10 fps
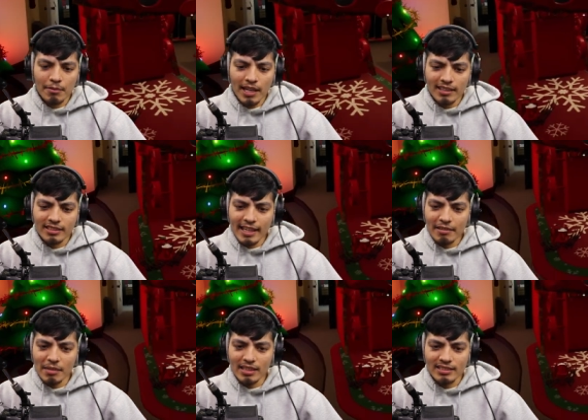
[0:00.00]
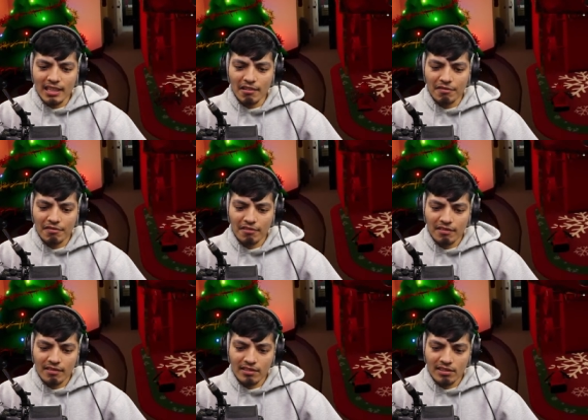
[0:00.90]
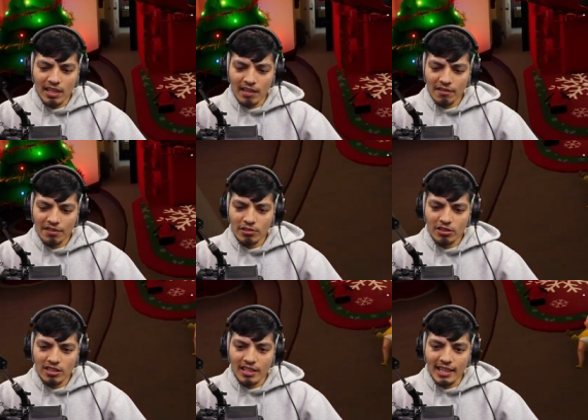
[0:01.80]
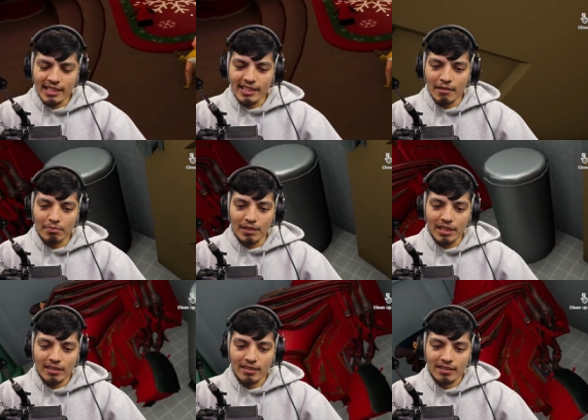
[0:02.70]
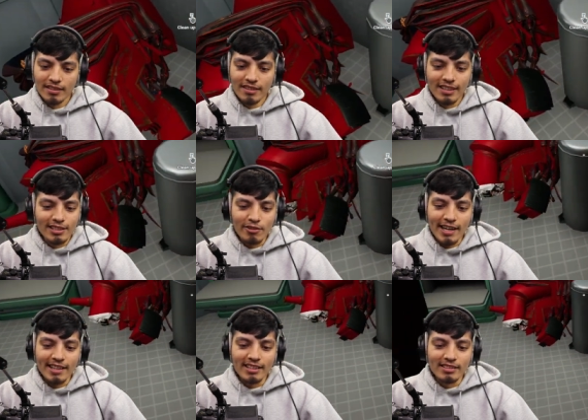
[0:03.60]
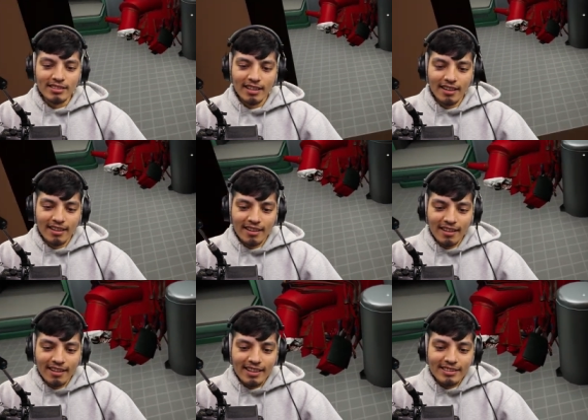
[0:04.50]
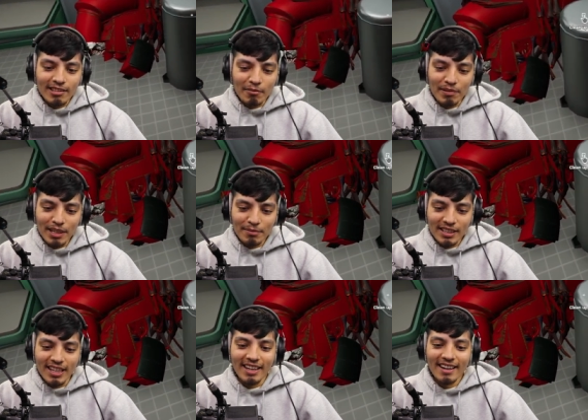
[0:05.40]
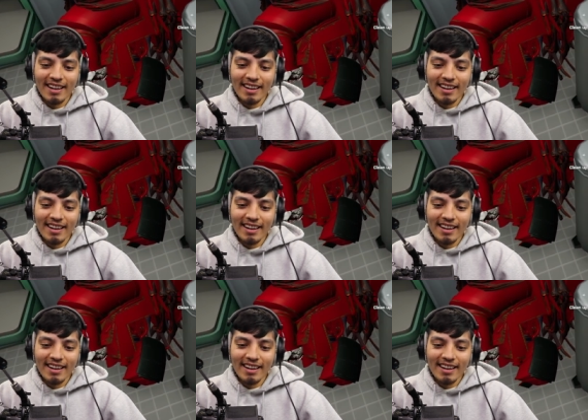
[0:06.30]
I'm kind of scared myself. I don't know if this is a good idea, but let's try this. Let's open up the...